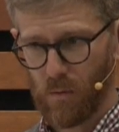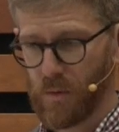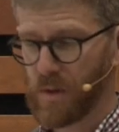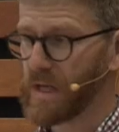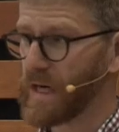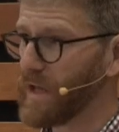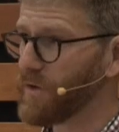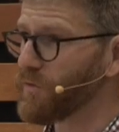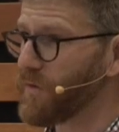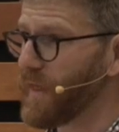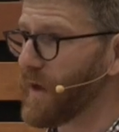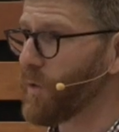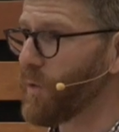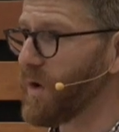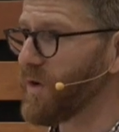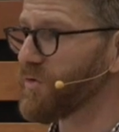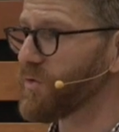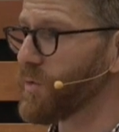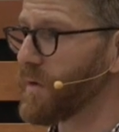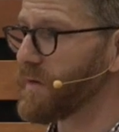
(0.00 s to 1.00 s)
We could answer that
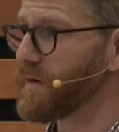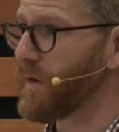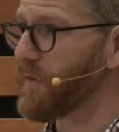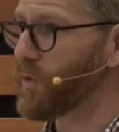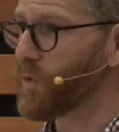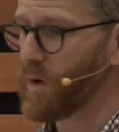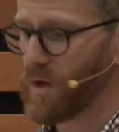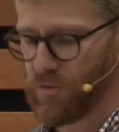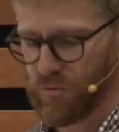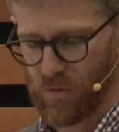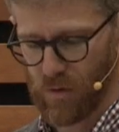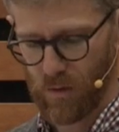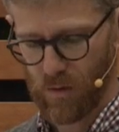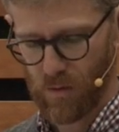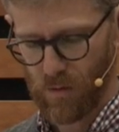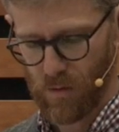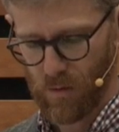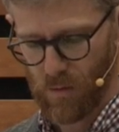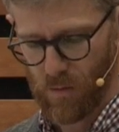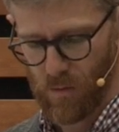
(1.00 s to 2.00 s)
question with another question.
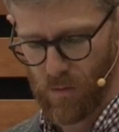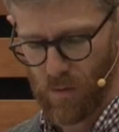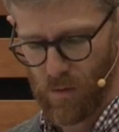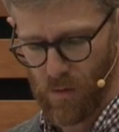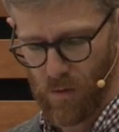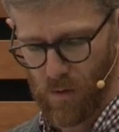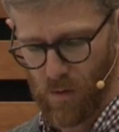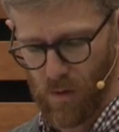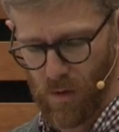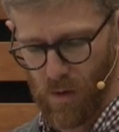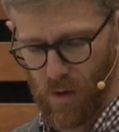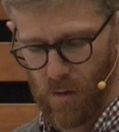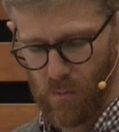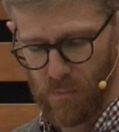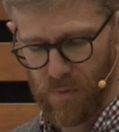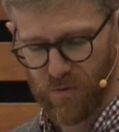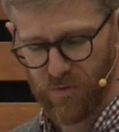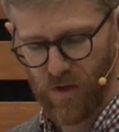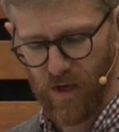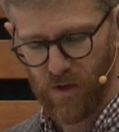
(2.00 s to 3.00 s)

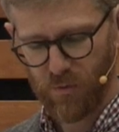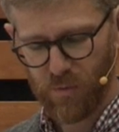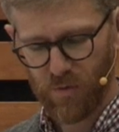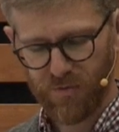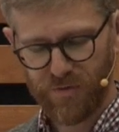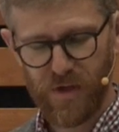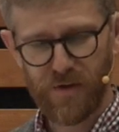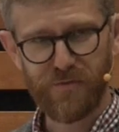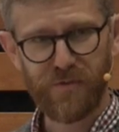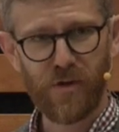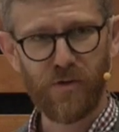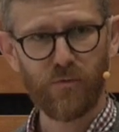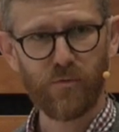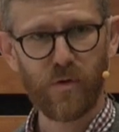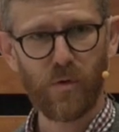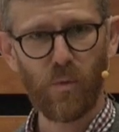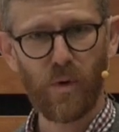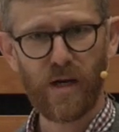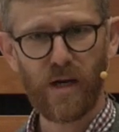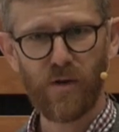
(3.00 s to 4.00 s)
Besides received
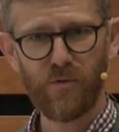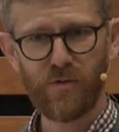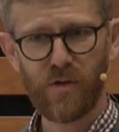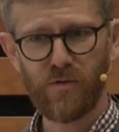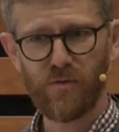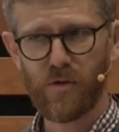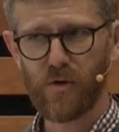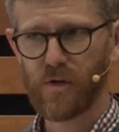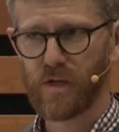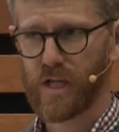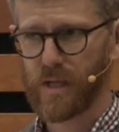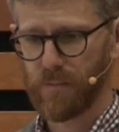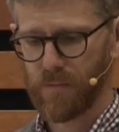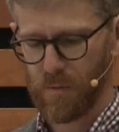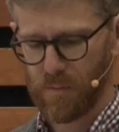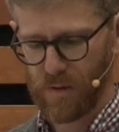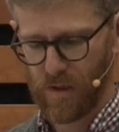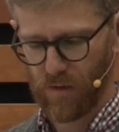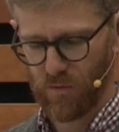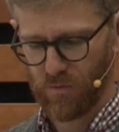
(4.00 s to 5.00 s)
history, what else is there to keep
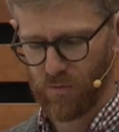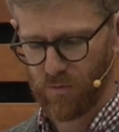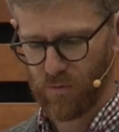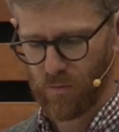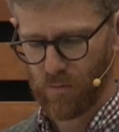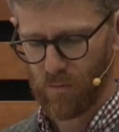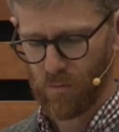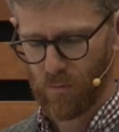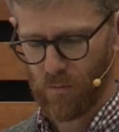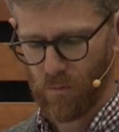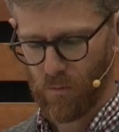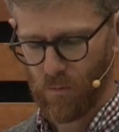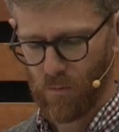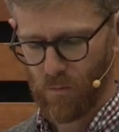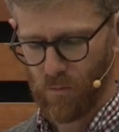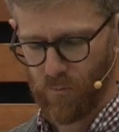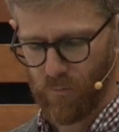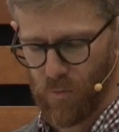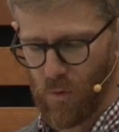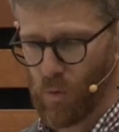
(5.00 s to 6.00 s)
the peace?
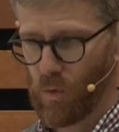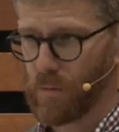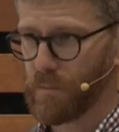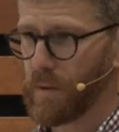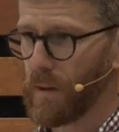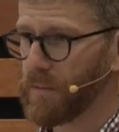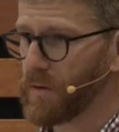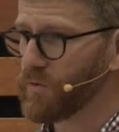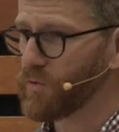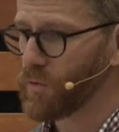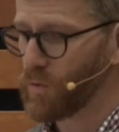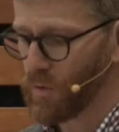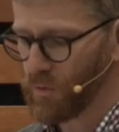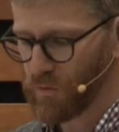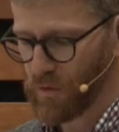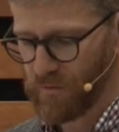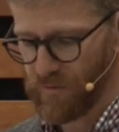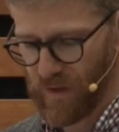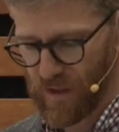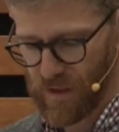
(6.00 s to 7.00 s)
When public
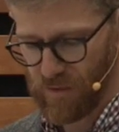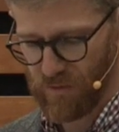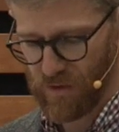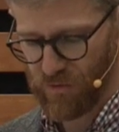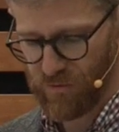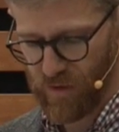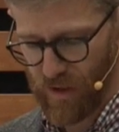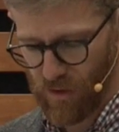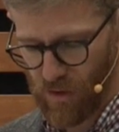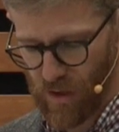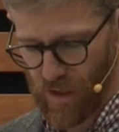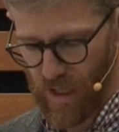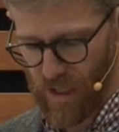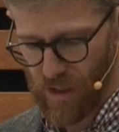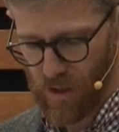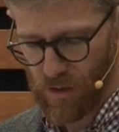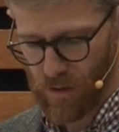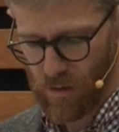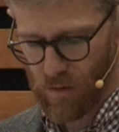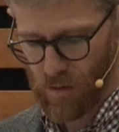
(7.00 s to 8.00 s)
schools are effectively
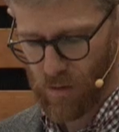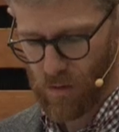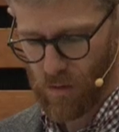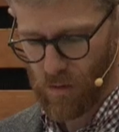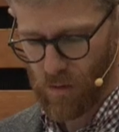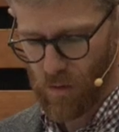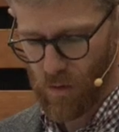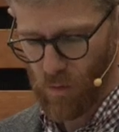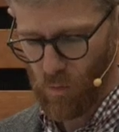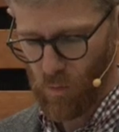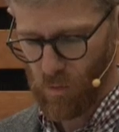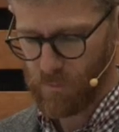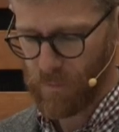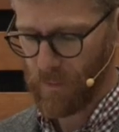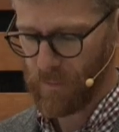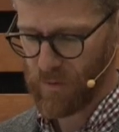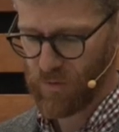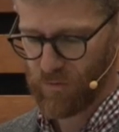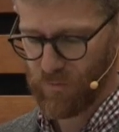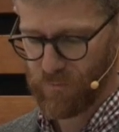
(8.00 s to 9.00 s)
segregated, when
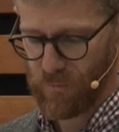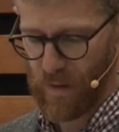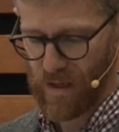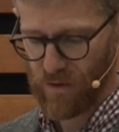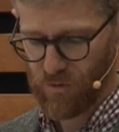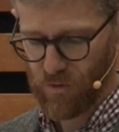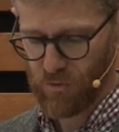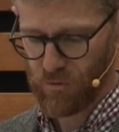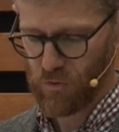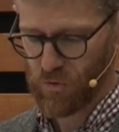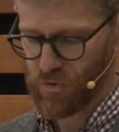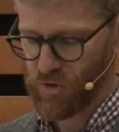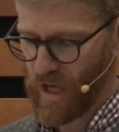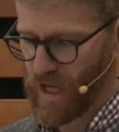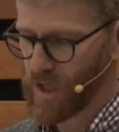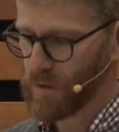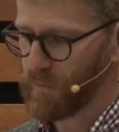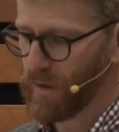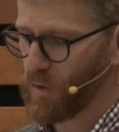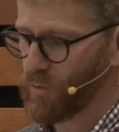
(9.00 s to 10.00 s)
public spaces are
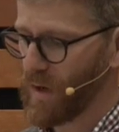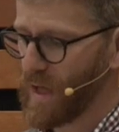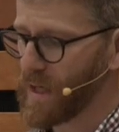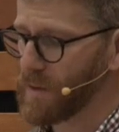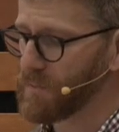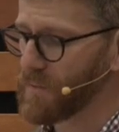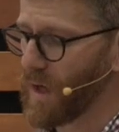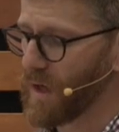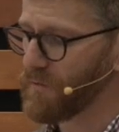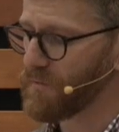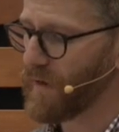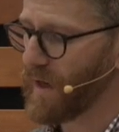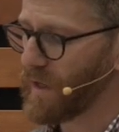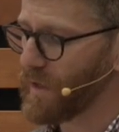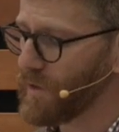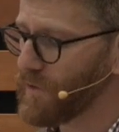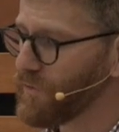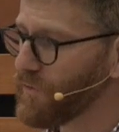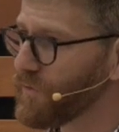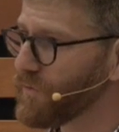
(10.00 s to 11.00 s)
shadowed by random gun
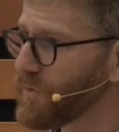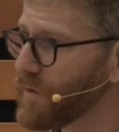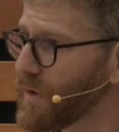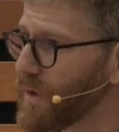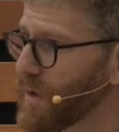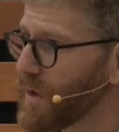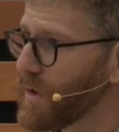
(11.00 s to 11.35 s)
violence,